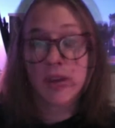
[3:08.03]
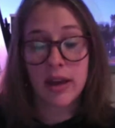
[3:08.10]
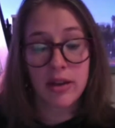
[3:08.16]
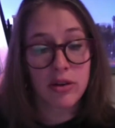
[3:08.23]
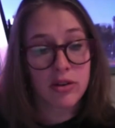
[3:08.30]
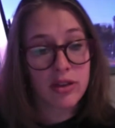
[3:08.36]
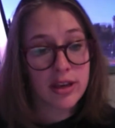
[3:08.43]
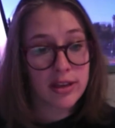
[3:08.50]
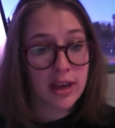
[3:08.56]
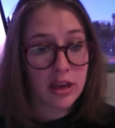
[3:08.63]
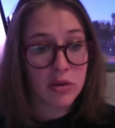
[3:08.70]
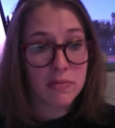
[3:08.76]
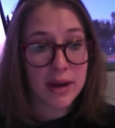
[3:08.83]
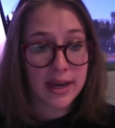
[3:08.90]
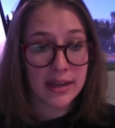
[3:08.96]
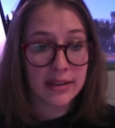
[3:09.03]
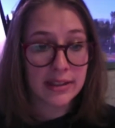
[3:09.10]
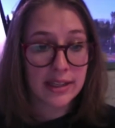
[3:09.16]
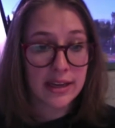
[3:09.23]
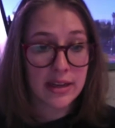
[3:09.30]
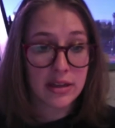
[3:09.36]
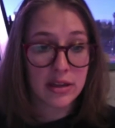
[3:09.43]
Another thing that you might
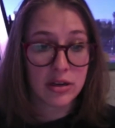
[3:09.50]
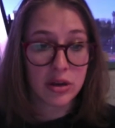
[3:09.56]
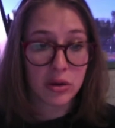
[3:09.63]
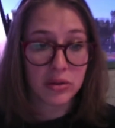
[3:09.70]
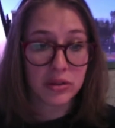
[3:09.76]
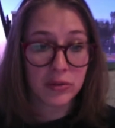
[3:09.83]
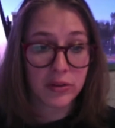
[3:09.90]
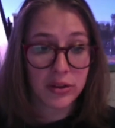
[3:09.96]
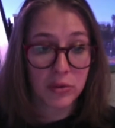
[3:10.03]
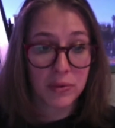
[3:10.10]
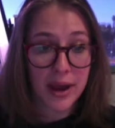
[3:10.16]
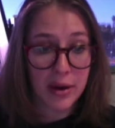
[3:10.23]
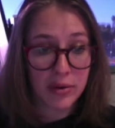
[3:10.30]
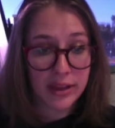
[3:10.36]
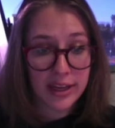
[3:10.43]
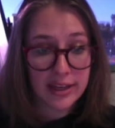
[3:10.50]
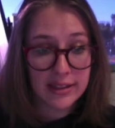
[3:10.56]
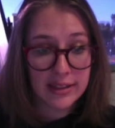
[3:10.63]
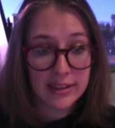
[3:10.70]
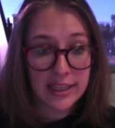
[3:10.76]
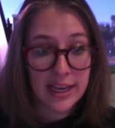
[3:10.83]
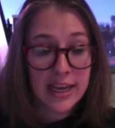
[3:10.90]
see in the notes for the route
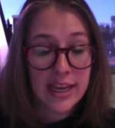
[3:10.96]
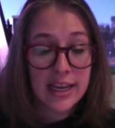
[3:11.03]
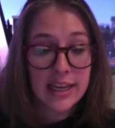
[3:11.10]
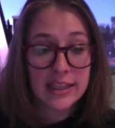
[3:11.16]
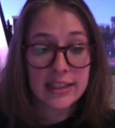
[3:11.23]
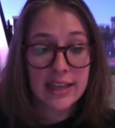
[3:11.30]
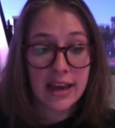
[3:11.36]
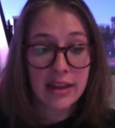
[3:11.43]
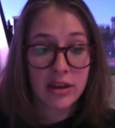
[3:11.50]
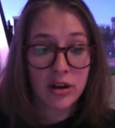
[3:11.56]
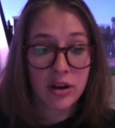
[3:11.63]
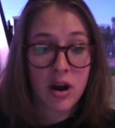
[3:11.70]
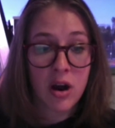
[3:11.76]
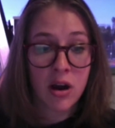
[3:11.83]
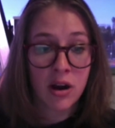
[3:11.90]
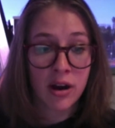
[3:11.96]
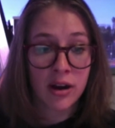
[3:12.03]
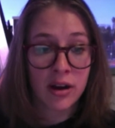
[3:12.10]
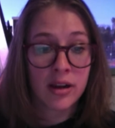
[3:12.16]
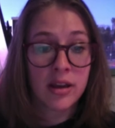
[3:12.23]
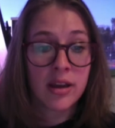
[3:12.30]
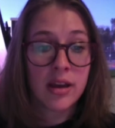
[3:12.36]
list is that there are